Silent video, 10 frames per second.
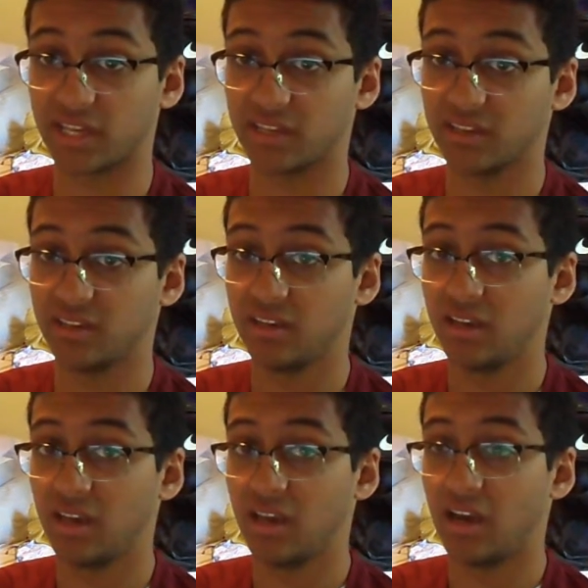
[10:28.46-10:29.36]
I can't
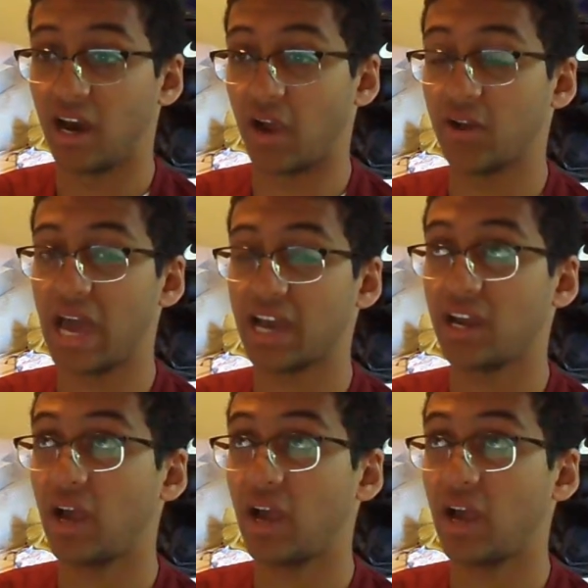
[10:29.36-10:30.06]
really say much.